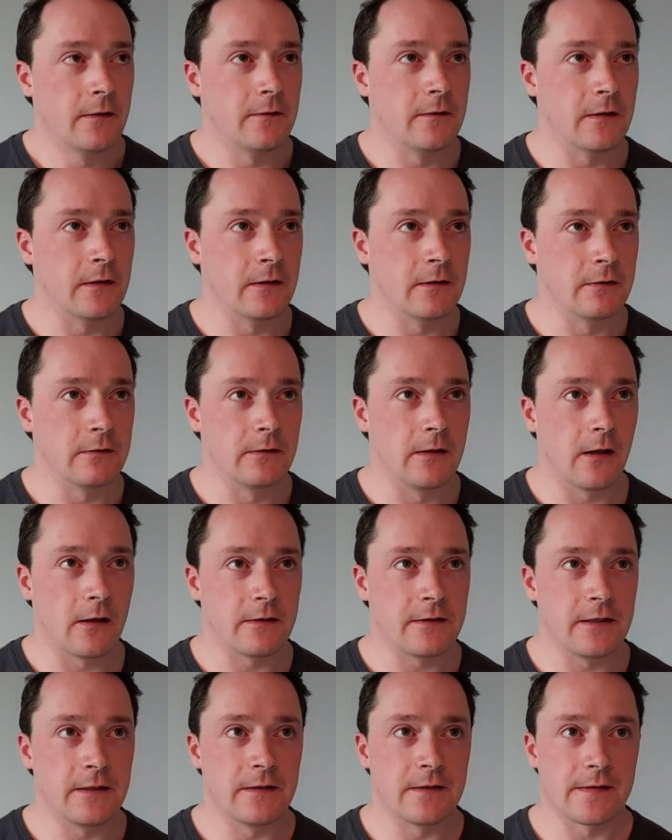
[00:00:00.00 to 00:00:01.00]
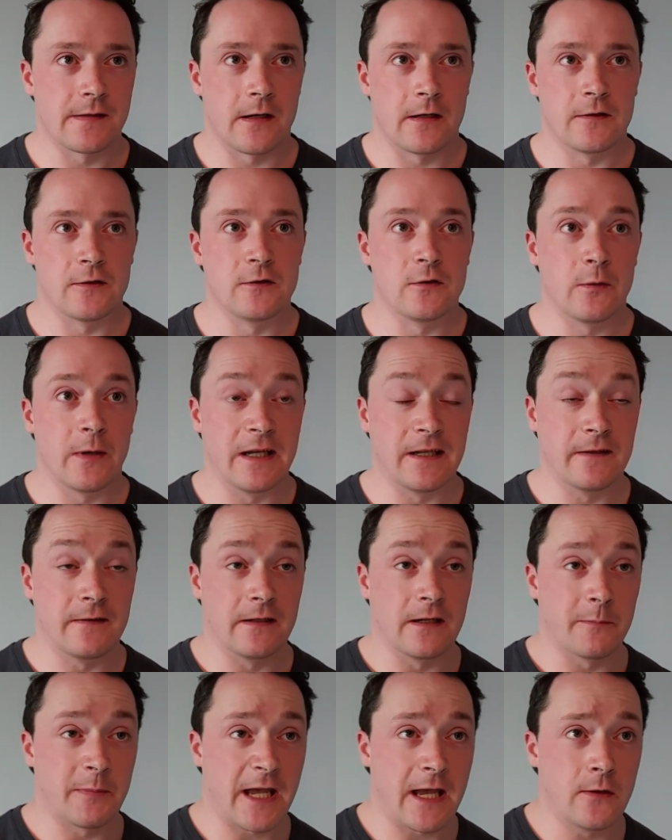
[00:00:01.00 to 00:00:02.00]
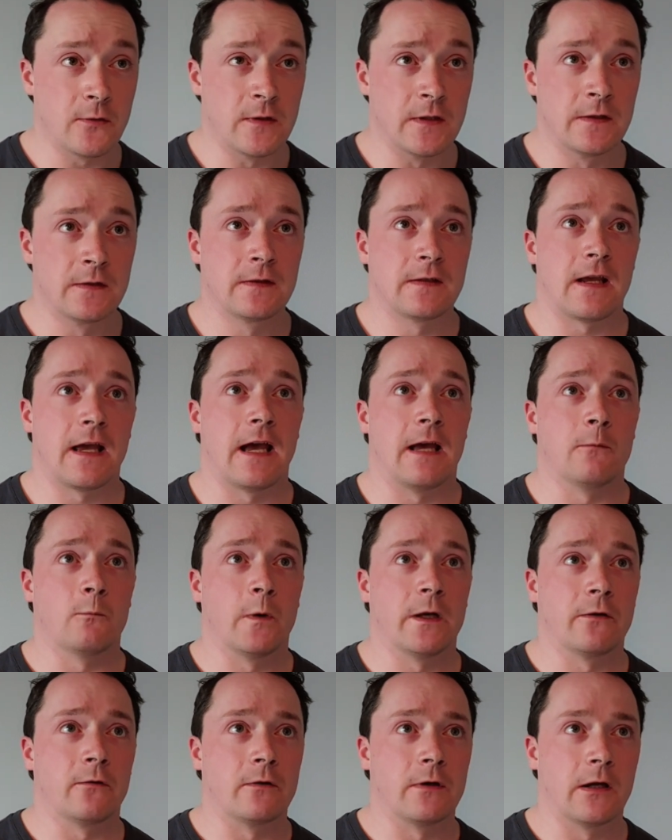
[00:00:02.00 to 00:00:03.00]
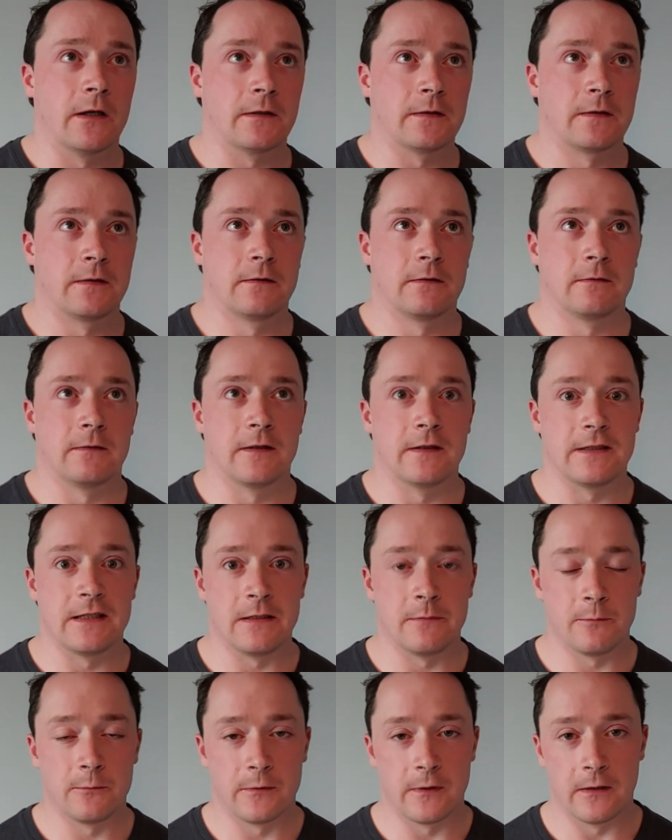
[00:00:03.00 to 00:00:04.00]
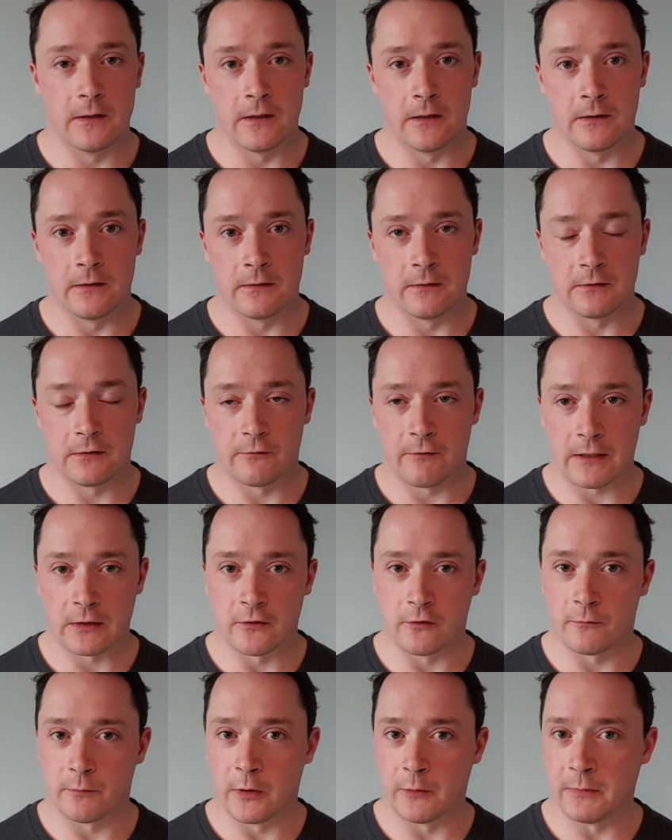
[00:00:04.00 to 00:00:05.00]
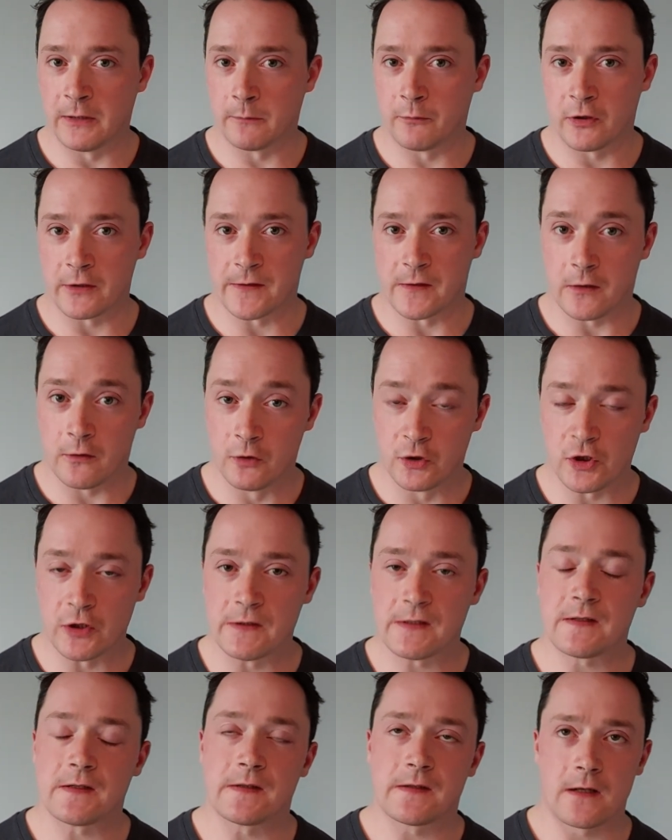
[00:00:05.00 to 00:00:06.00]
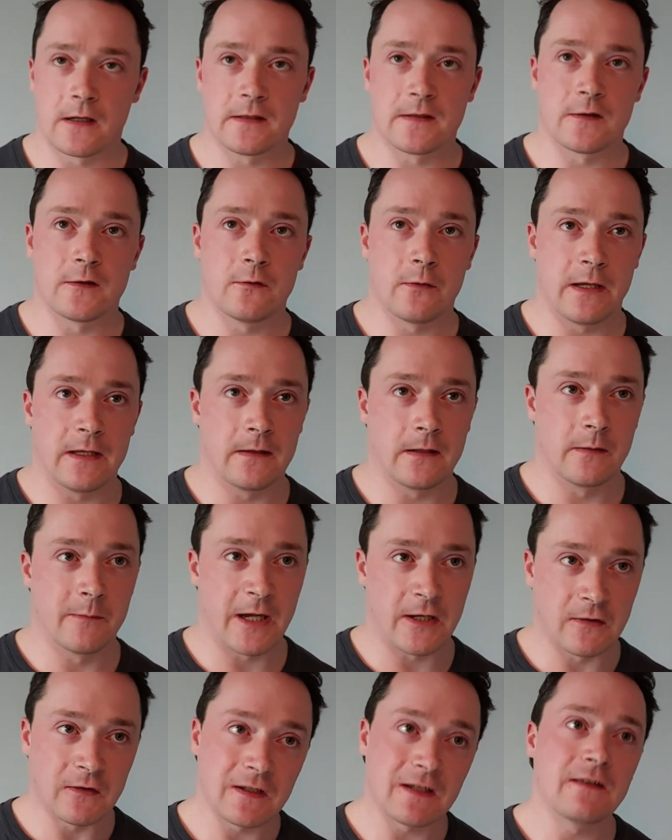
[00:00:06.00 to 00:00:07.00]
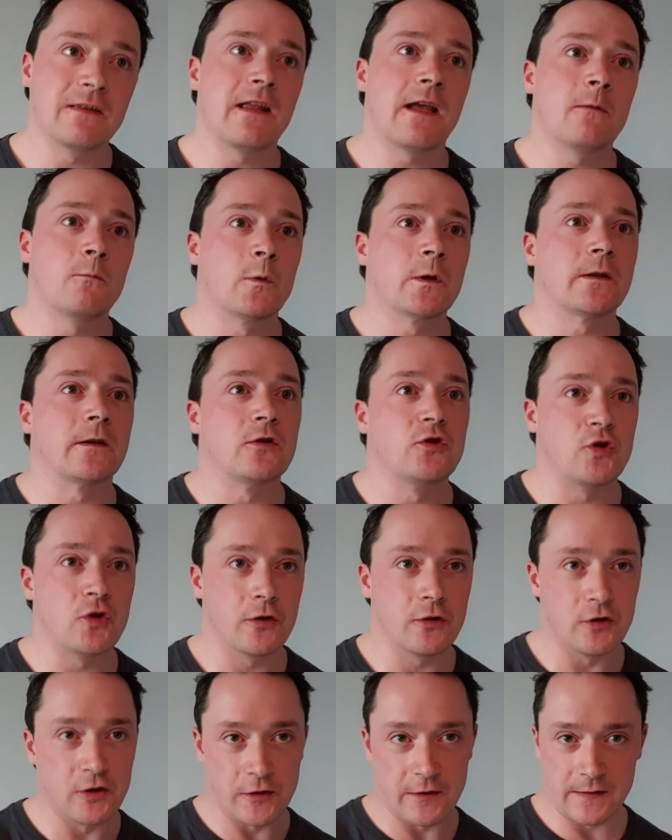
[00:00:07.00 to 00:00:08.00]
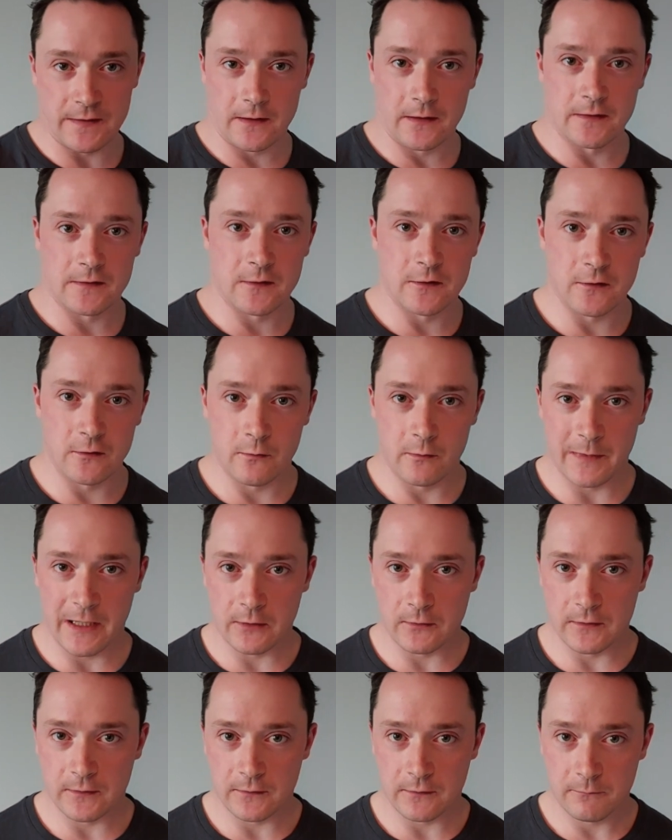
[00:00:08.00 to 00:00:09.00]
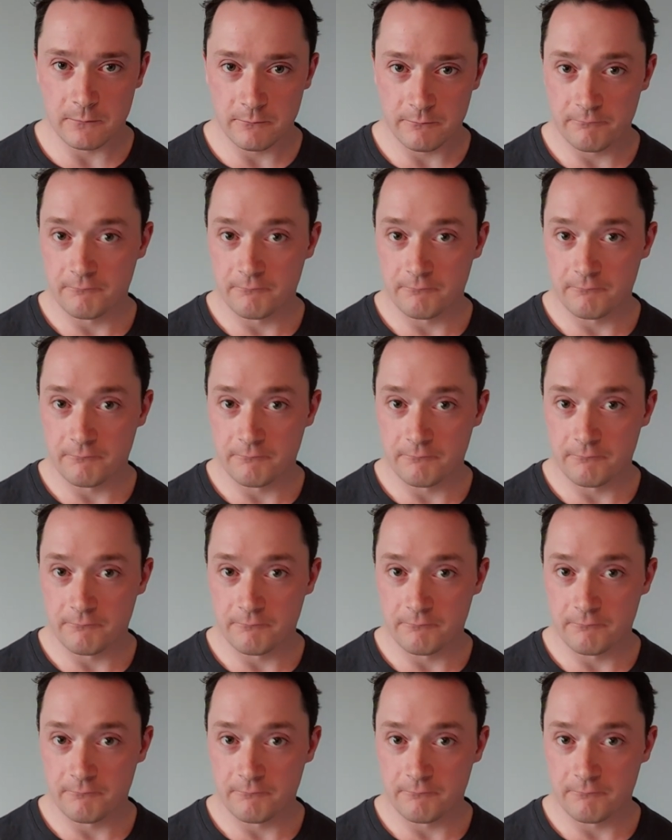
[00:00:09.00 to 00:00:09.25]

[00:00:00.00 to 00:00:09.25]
Gardaí decide to do anything about it, and whether or not the Director of Public Prosecutions decides to do anything about it, and then what the judge decides to do about it.